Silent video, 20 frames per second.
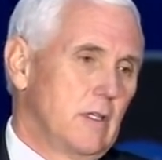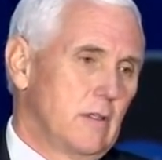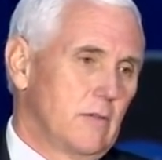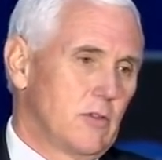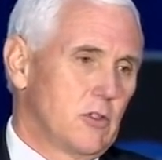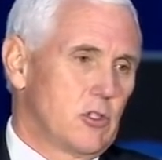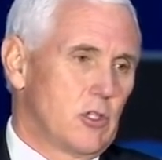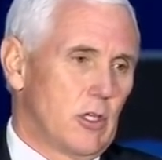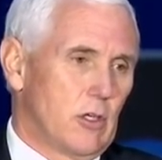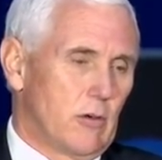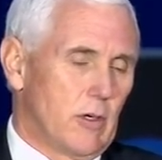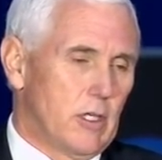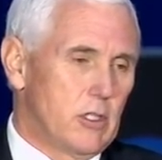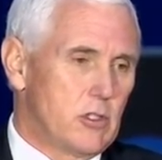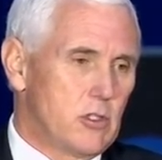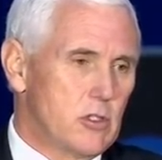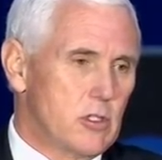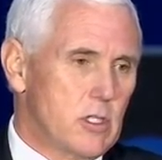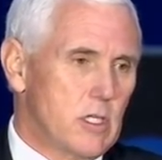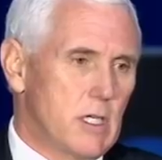for
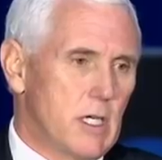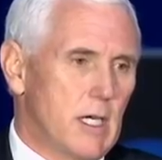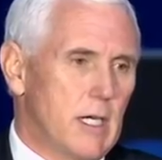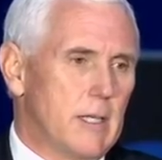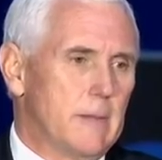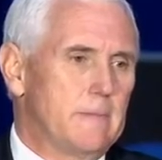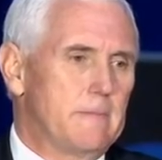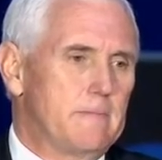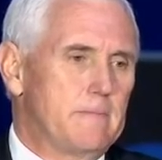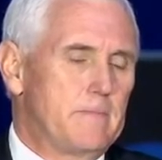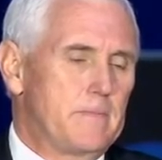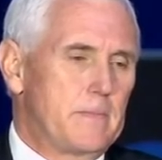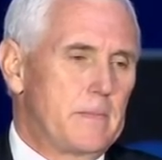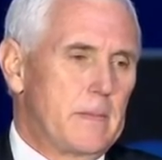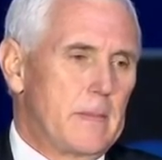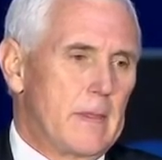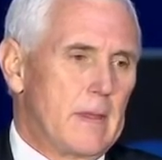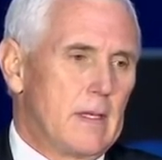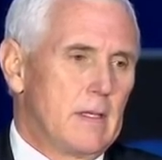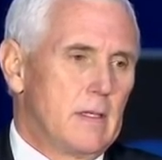generations to come.
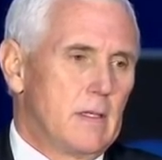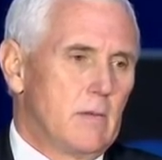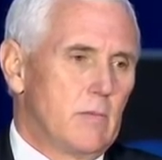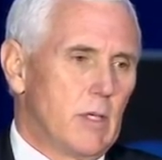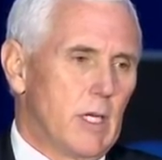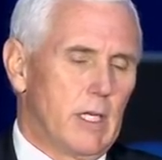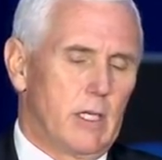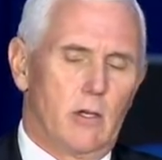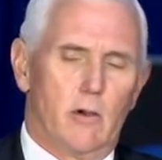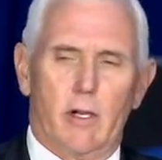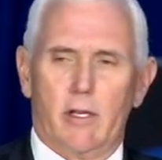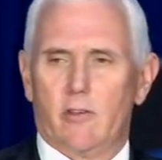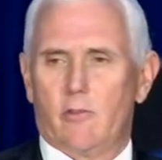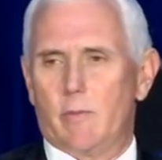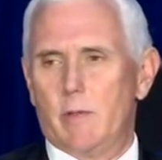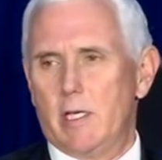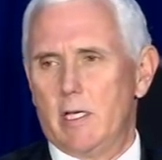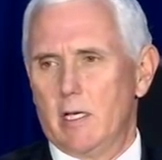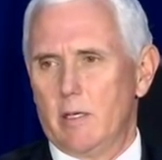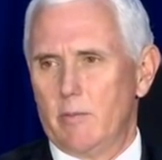But I know I
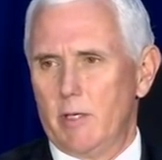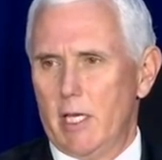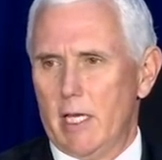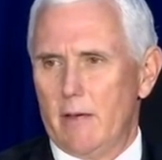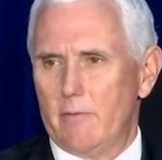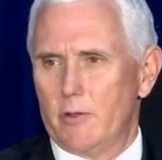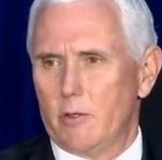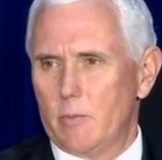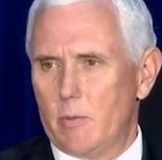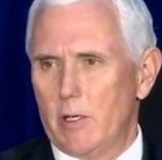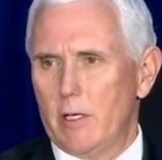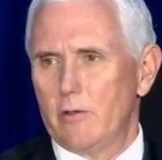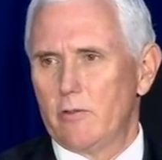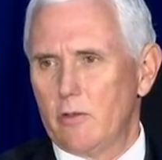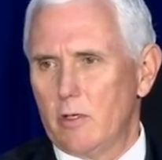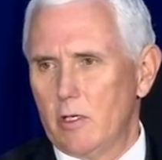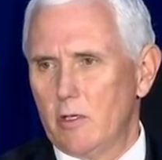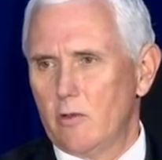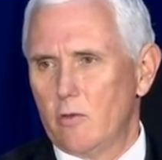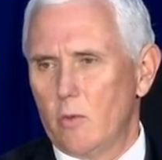speak on behalf of the
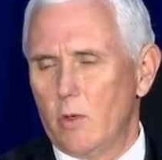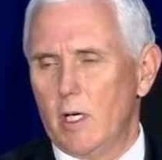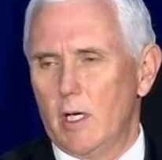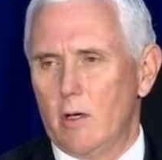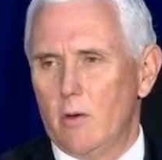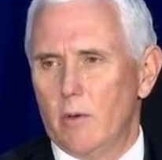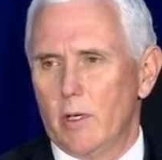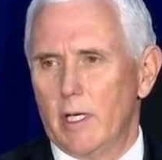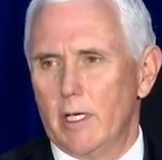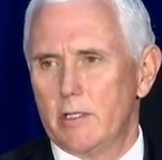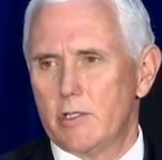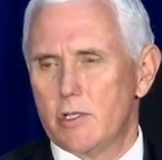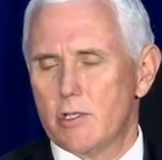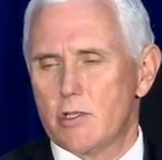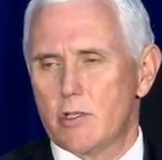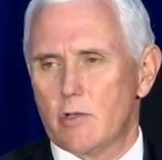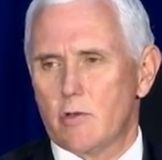President as well when I just